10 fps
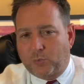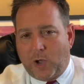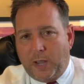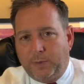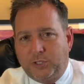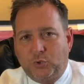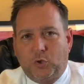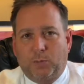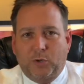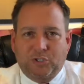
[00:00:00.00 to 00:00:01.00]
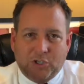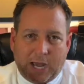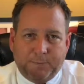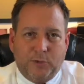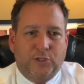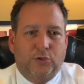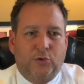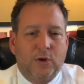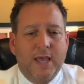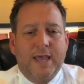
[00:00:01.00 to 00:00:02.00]
why we do them, which type we
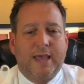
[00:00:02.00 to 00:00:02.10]
do,